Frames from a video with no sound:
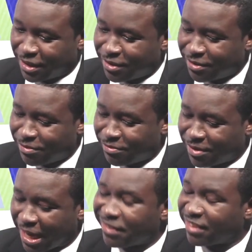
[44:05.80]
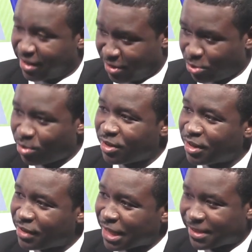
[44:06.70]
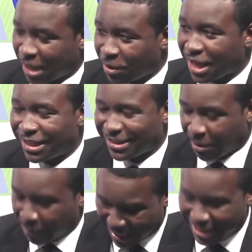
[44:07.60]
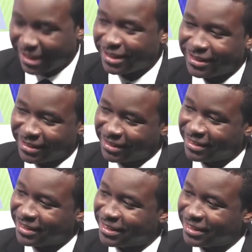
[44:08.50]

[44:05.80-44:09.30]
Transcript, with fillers: in saying thank you. That sounds like he's campaigning. Things